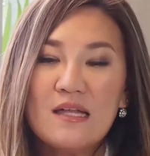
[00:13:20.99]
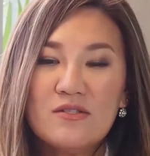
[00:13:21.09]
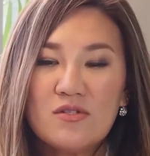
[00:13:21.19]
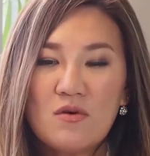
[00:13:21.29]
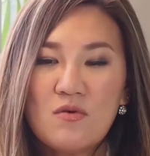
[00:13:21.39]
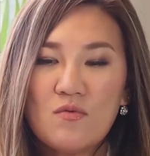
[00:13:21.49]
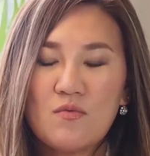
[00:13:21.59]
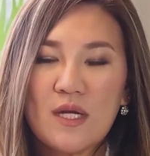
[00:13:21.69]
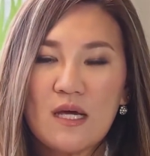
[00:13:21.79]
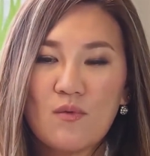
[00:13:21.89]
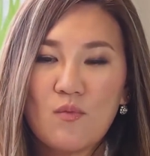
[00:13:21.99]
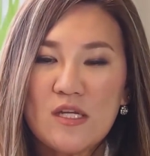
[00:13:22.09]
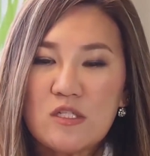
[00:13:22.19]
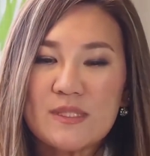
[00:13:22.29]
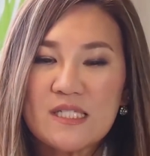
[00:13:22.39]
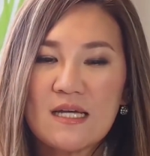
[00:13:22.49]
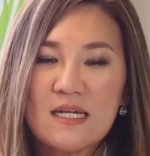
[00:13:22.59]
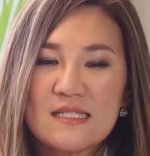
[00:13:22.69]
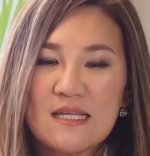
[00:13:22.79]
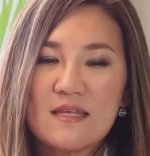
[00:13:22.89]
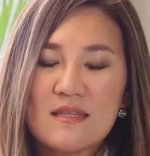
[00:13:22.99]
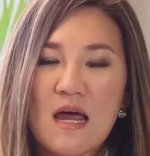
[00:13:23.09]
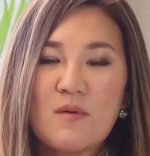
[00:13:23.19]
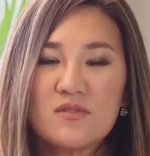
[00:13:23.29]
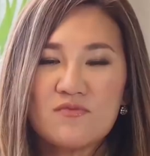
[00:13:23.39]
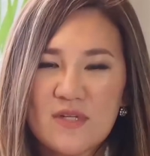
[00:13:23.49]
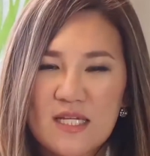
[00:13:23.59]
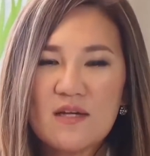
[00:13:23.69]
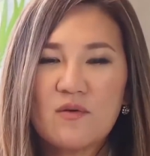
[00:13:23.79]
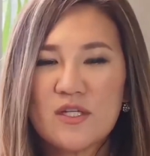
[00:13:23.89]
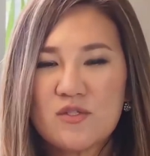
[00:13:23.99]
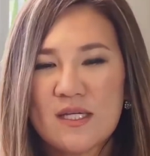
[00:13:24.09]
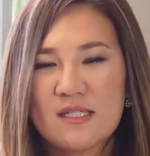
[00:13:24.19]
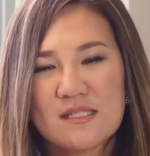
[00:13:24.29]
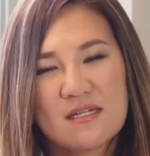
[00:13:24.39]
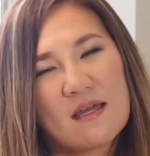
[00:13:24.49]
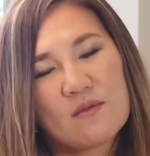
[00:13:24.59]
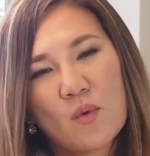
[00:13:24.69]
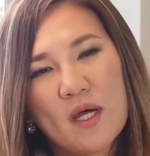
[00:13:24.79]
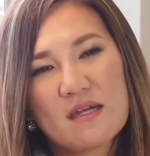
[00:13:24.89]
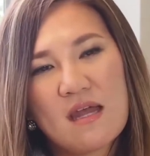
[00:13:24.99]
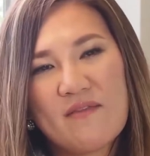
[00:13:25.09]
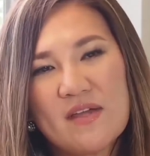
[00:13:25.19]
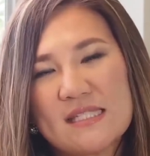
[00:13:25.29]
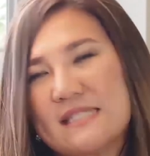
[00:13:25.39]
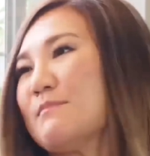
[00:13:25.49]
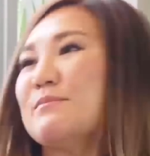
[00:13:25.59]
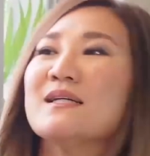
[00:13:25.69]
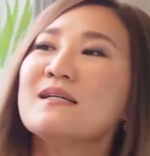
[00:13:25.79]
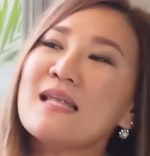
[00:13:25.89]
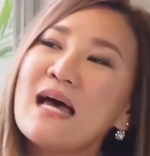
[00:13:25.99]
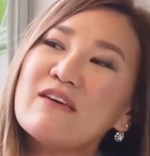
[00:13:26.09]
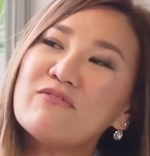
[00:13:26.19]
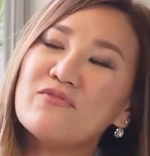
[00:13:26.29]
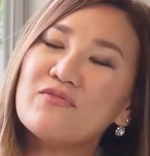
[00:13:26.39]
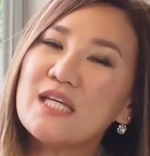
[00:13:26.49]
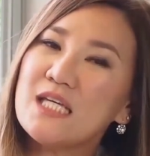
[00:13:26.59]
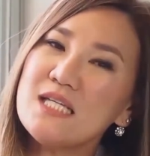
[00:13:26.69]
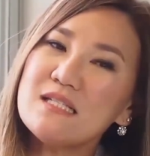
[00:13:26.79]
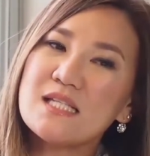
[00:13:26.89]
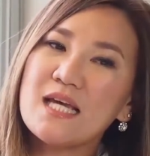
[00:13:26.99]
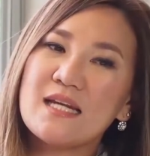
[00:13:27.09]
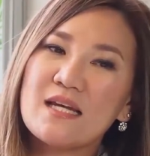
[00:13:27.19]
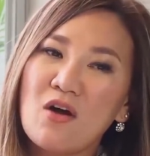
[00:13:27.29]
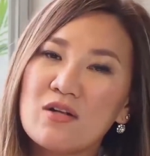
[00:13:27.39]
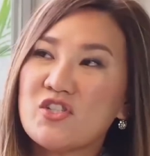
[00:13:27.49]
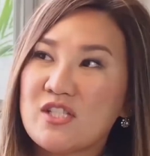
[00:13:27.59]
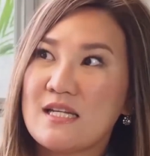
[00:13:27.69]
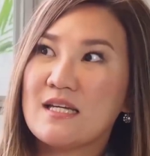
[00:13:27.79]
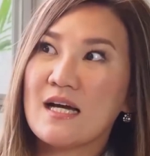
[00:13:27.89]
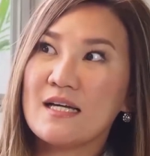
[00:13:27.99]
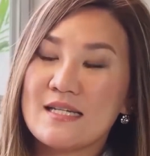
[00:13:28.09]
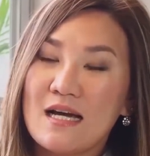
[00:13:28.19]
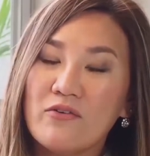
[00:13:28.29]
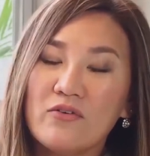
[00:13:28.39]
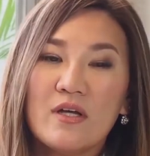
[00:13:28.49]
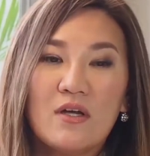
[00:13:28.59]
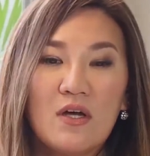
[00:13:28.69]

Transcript: And so when I went to Bhutan, I decided that I was really going to understand what having a simpler life is, and I consciously cut down,